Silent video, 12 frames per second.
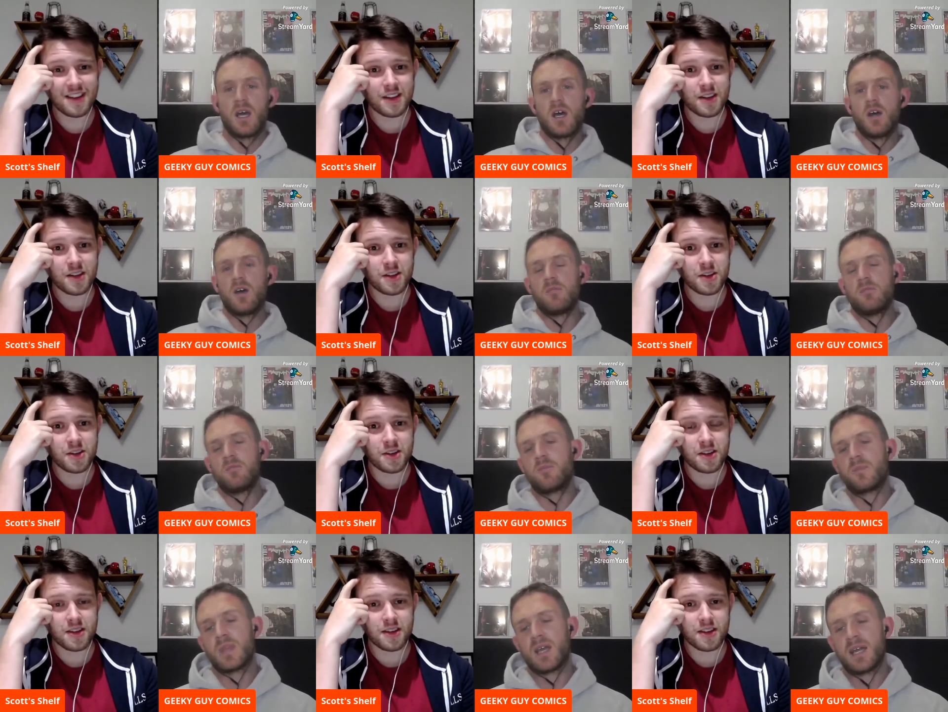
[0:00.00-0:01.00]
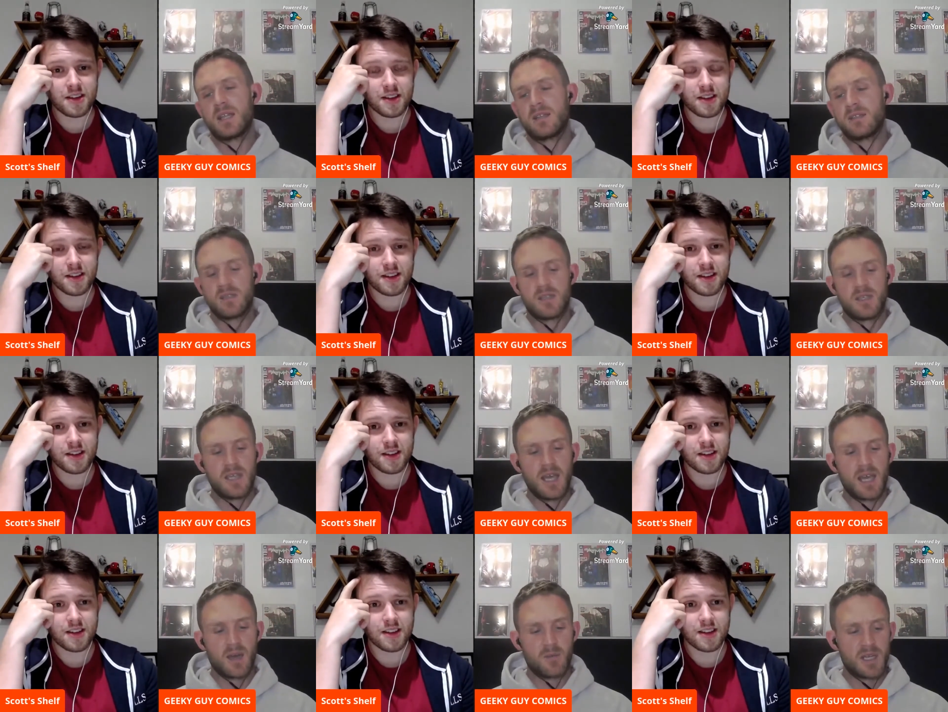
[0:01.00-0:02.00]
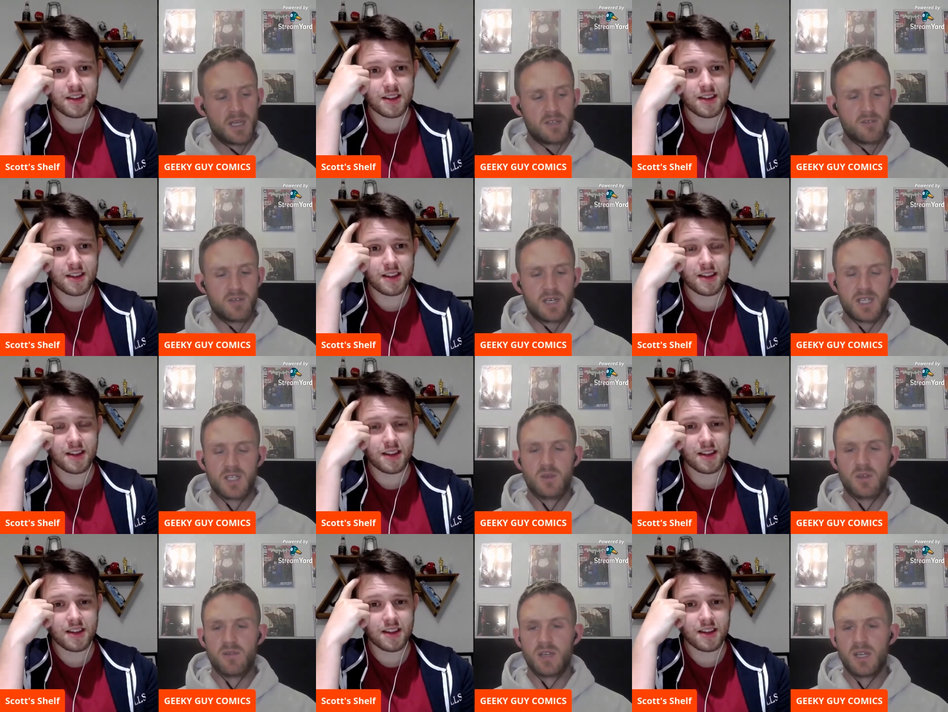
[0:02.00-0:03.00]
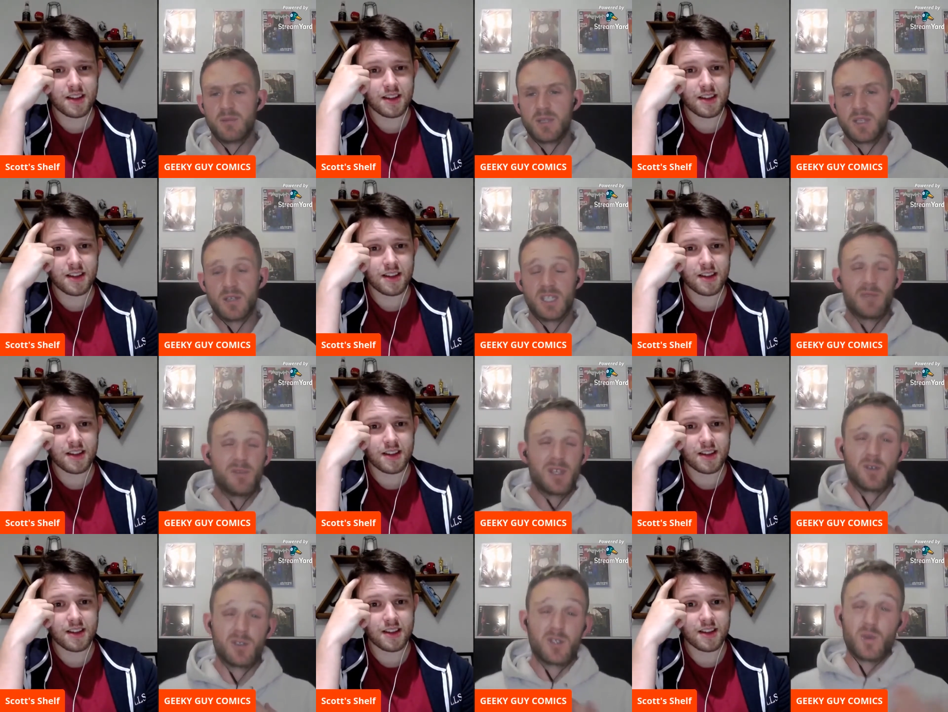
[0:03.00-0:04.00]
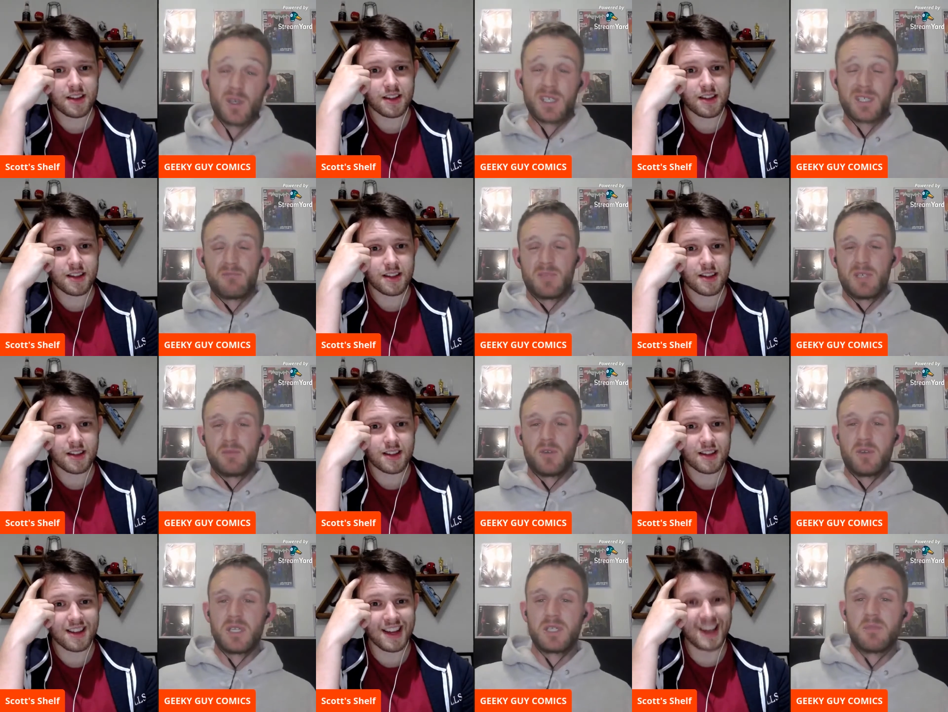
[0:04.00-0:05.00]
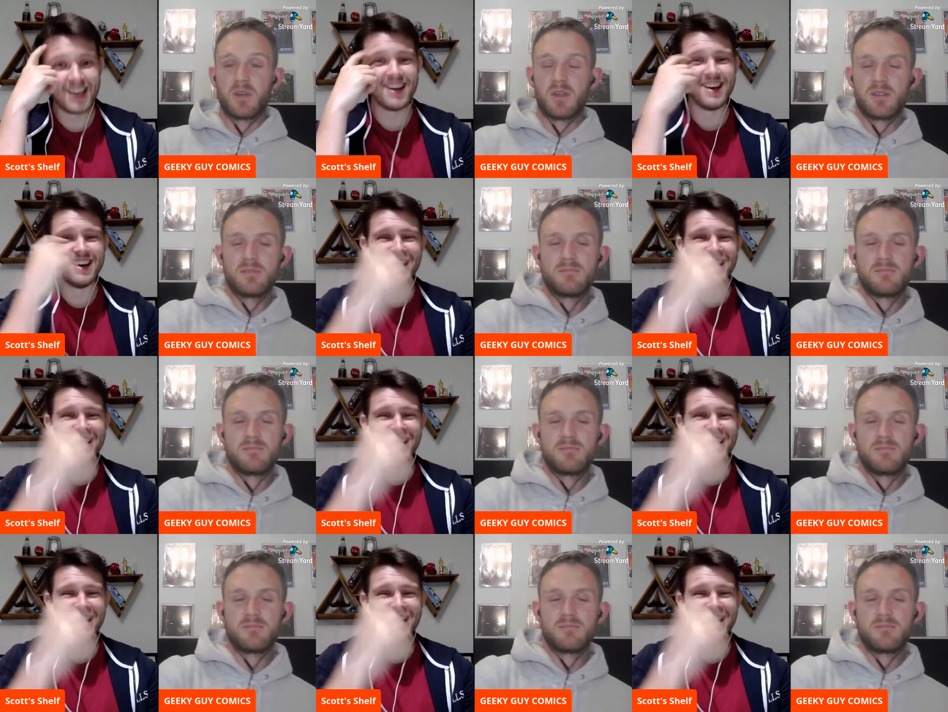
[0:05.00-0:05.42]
Speaker 1: Um, and yeah, I mean, credit to her for letting me do it. She ain't really got a choice, let's be honest. But